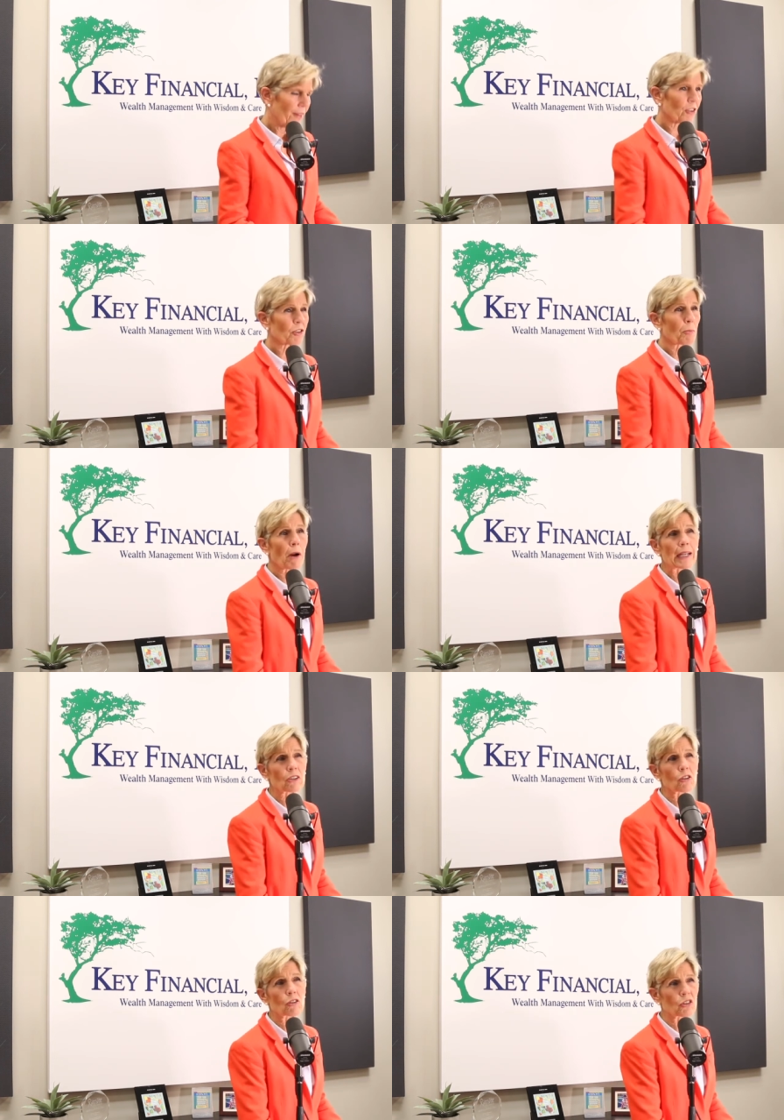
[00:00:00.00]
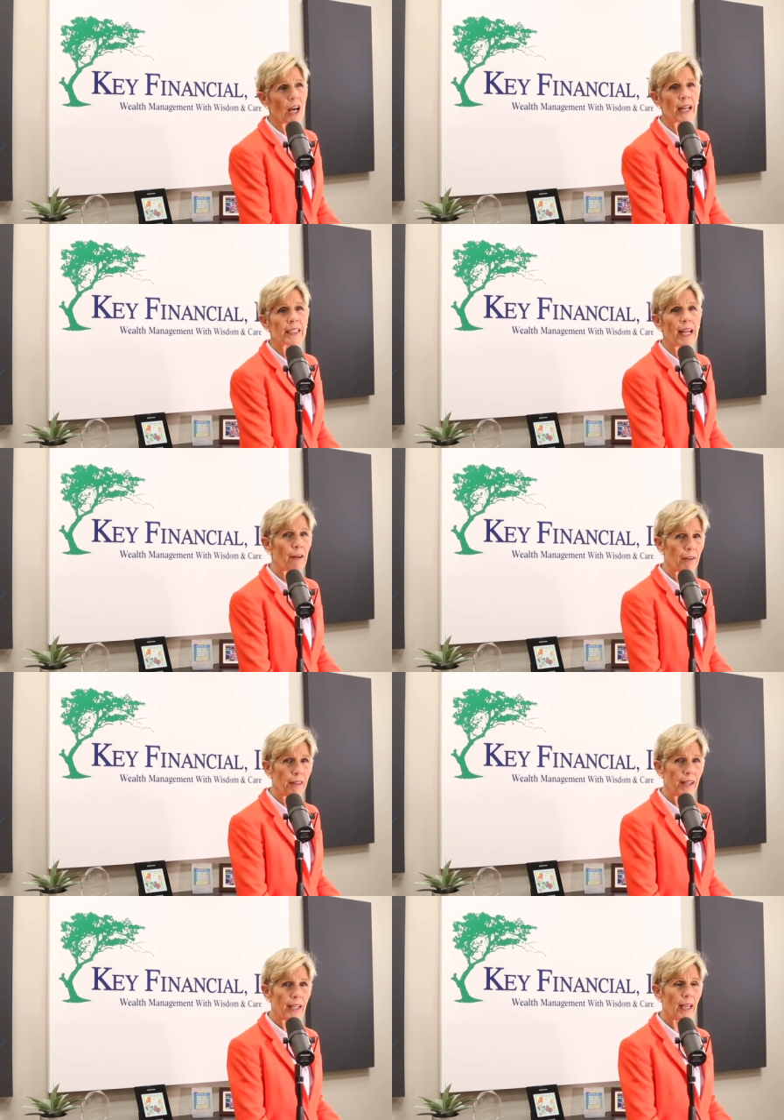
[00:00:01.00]
There's a practical side to
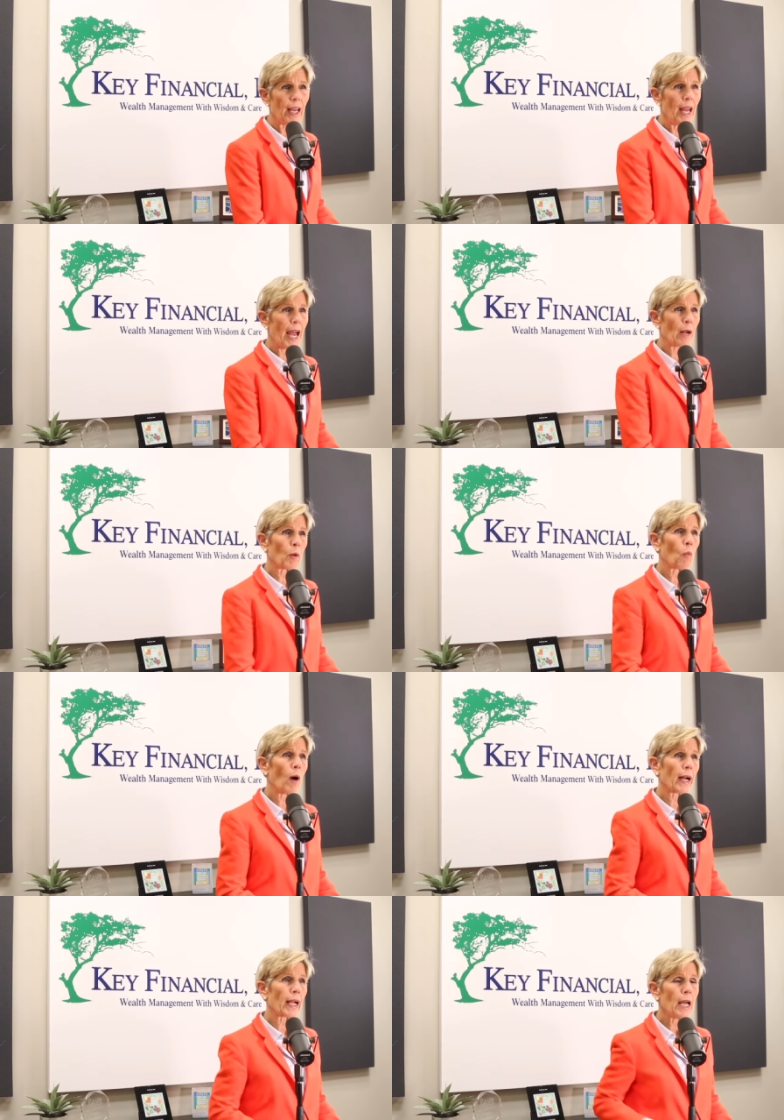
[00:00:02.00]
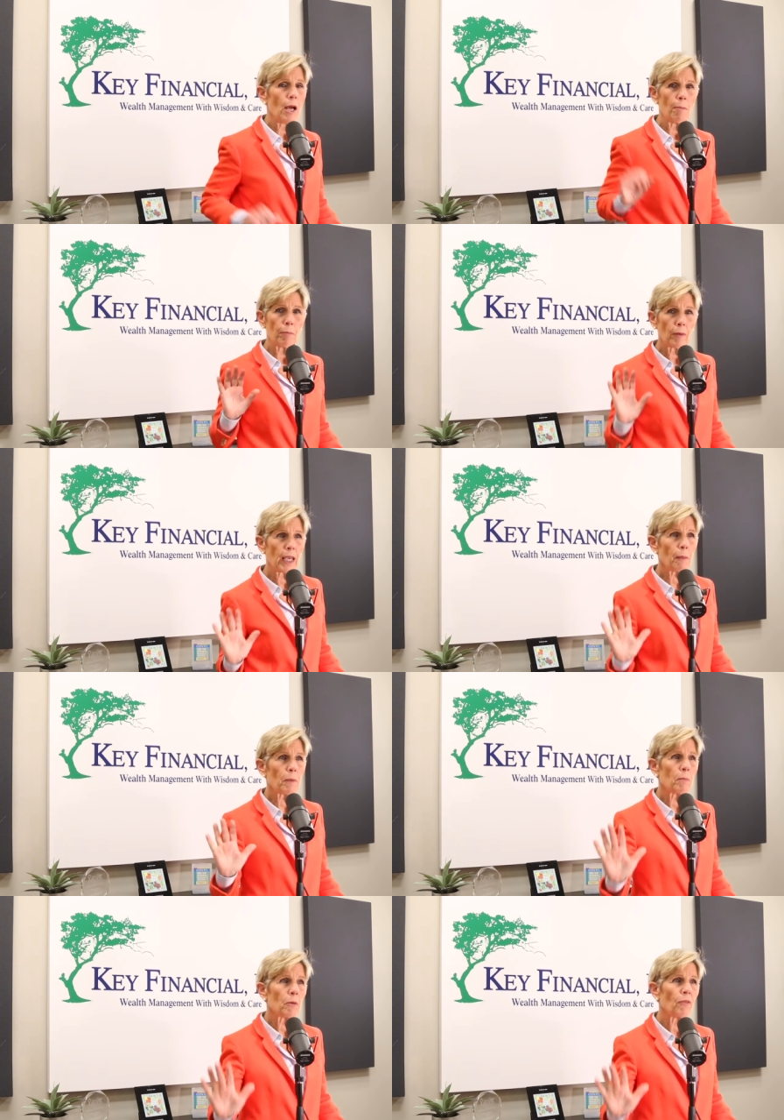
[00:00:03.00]
everything, and we want to
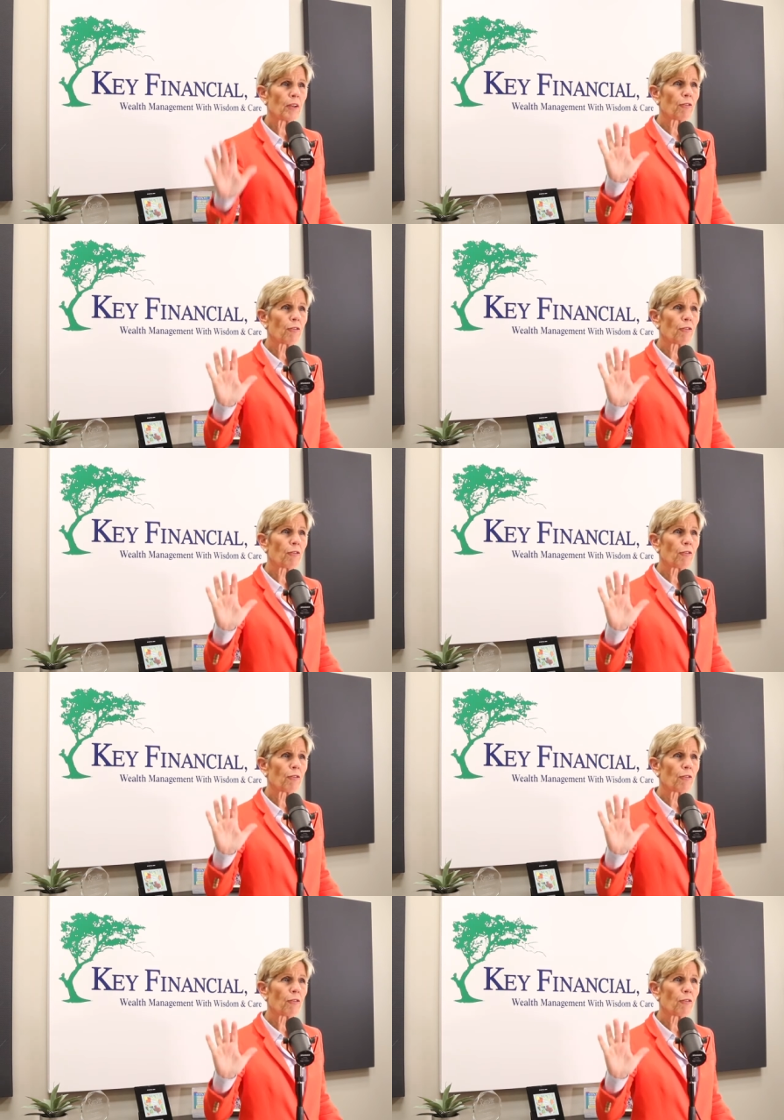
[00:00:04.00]
keep you moving